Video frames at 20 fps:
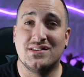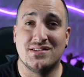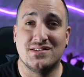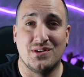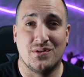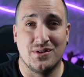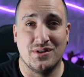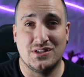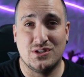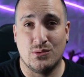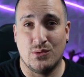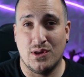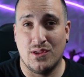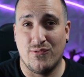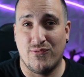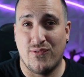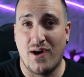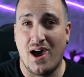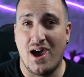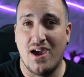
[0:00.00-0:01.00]
is only
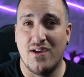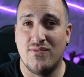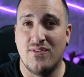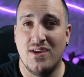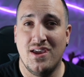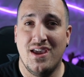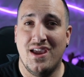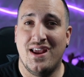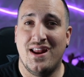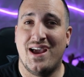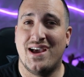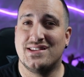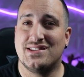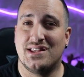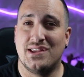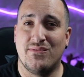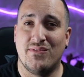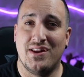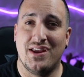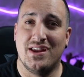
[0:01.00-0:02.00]
25 and hasn't
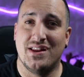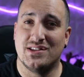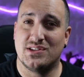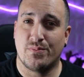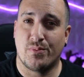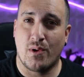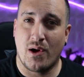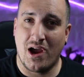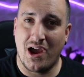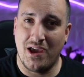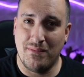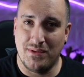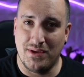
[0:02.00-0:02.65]
even hit his prime